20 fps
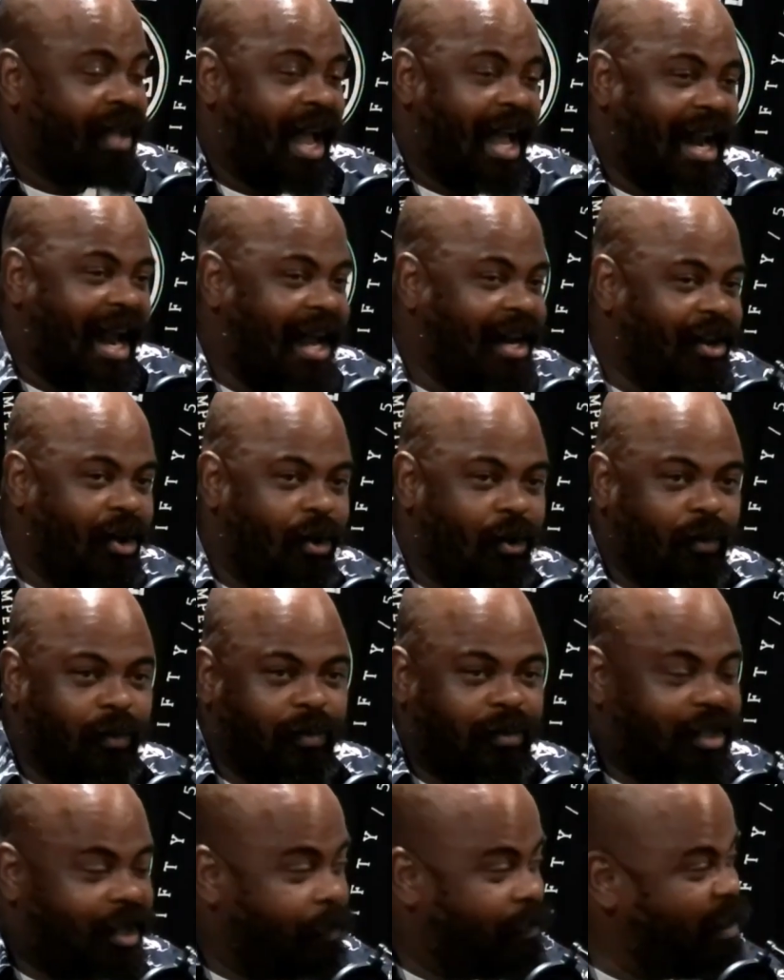And I know
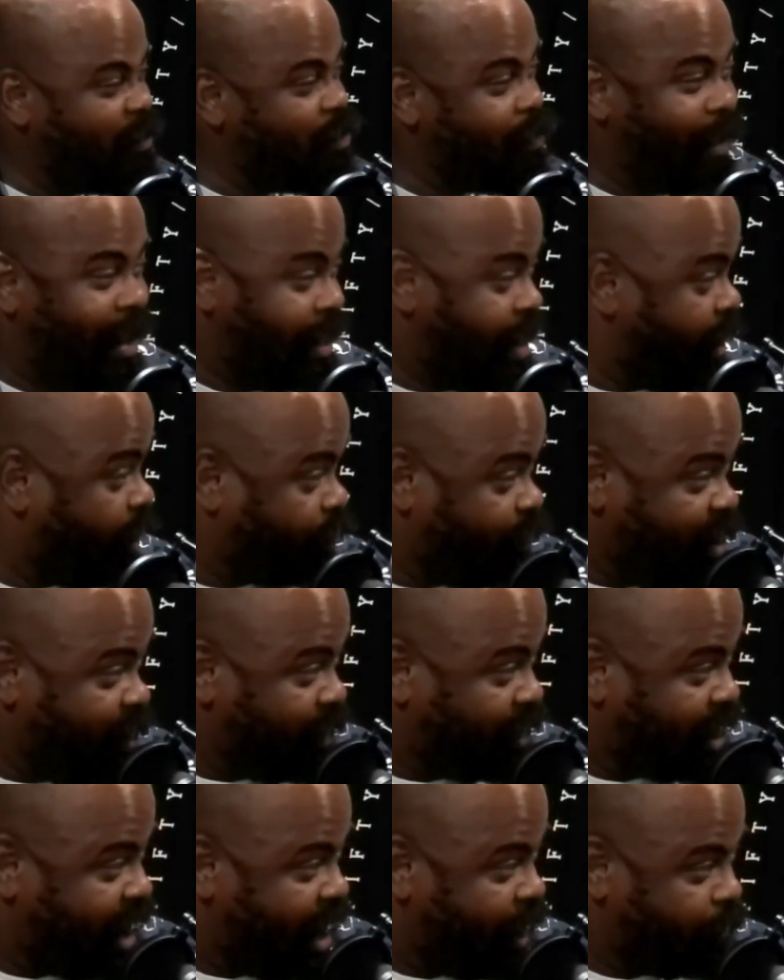some people might not agree
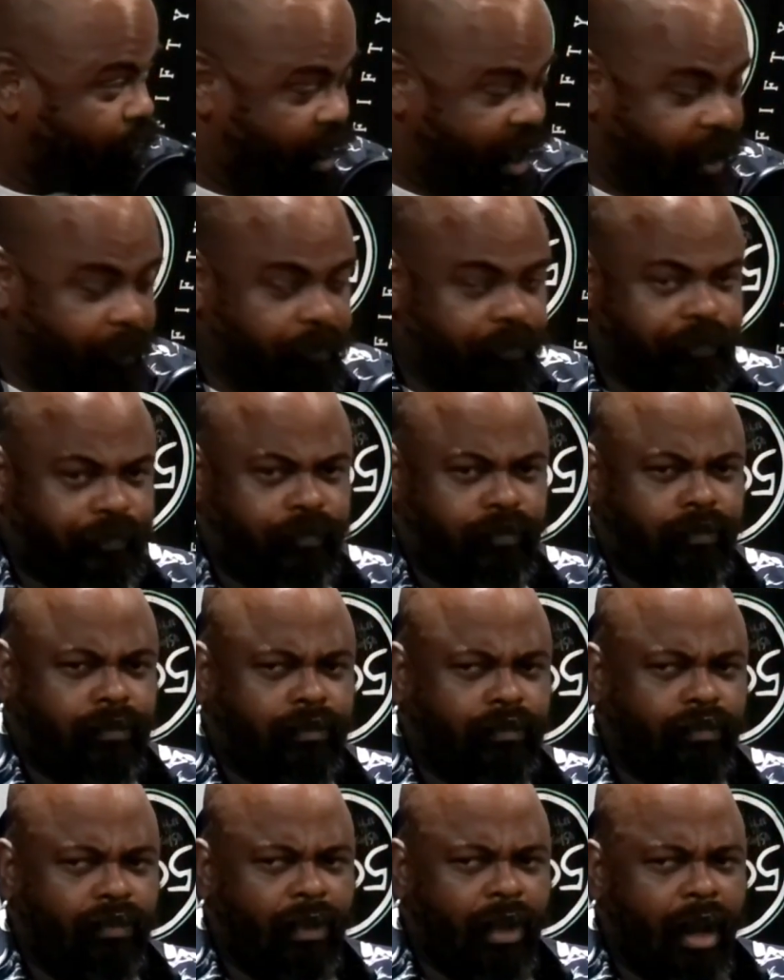with that, right?
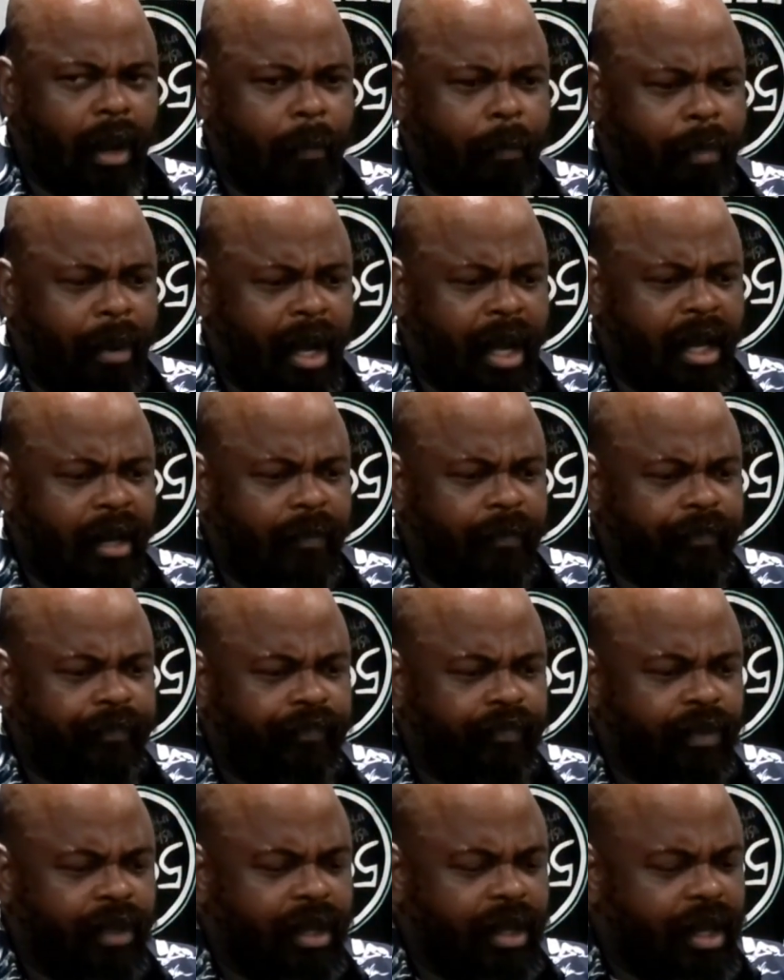But
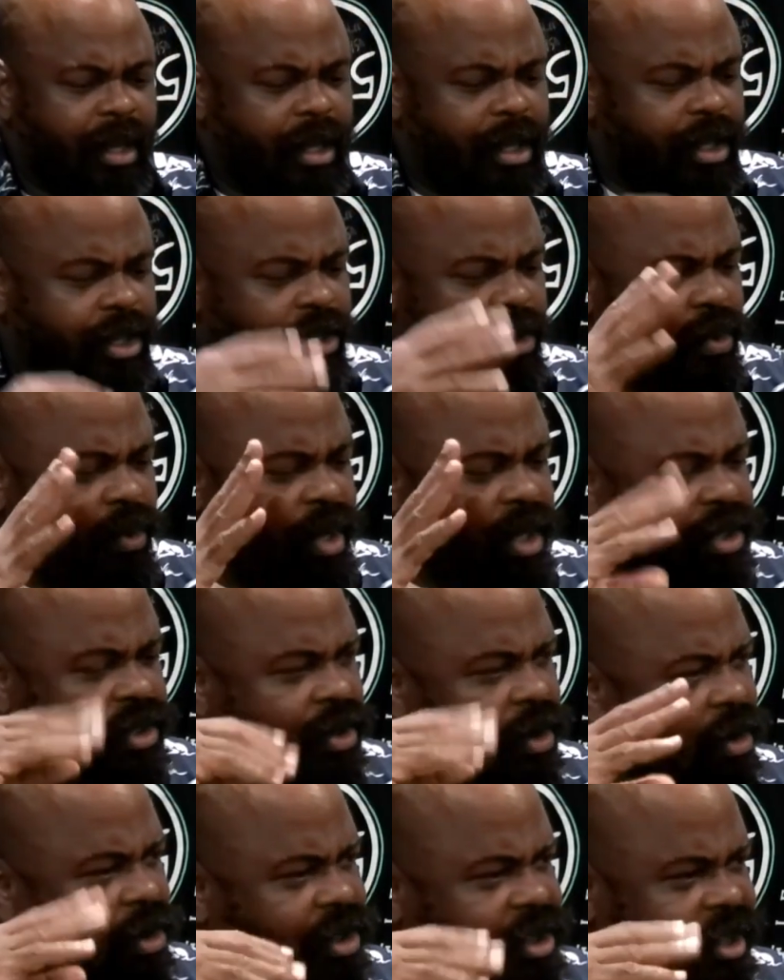you can
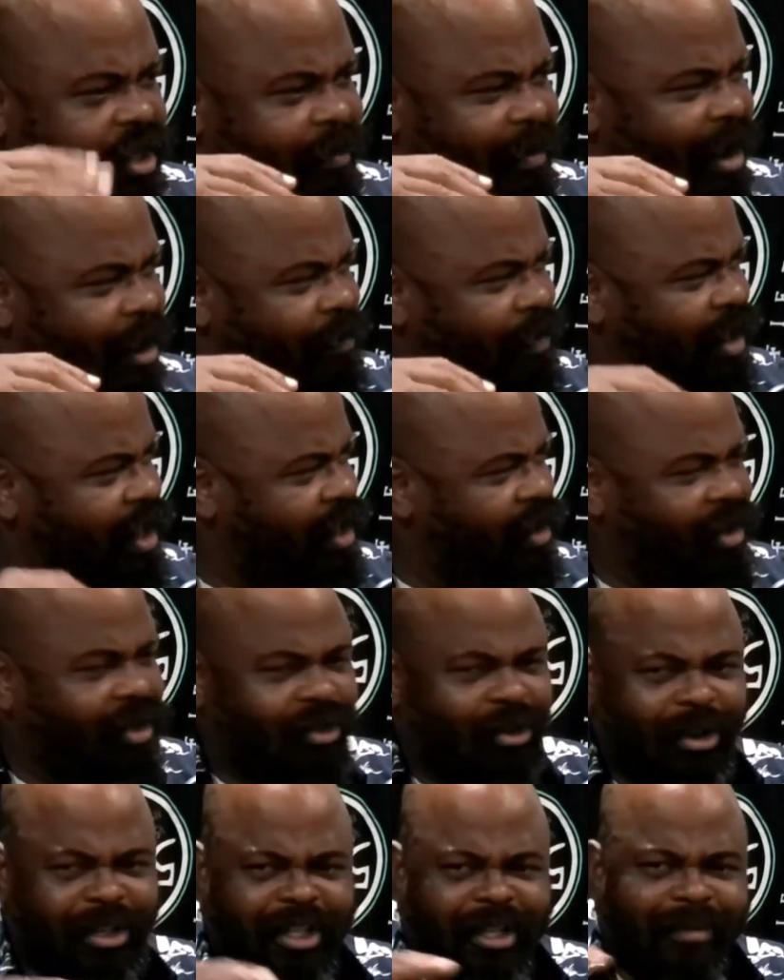talk shit about me. You can
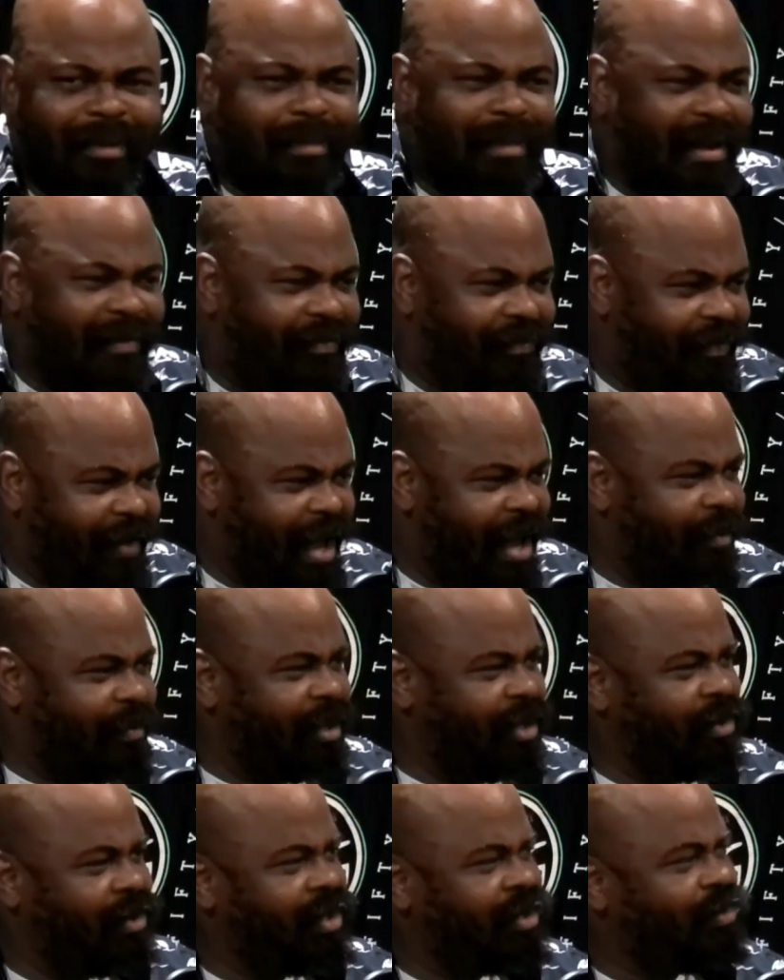talk shit about my family.
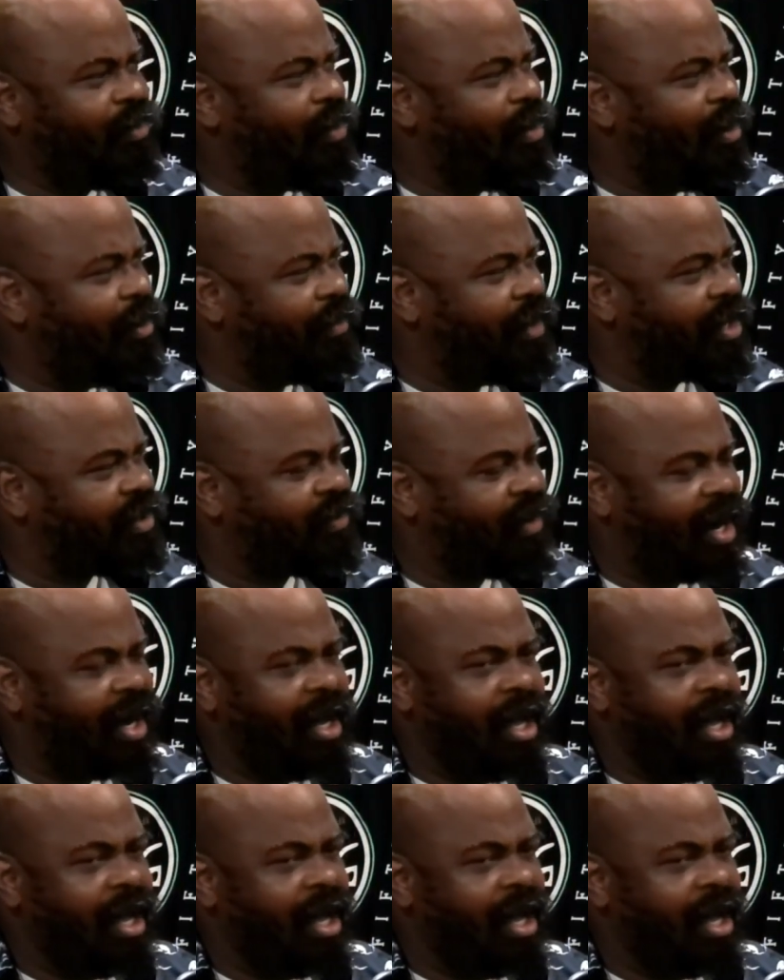You can do all this, right?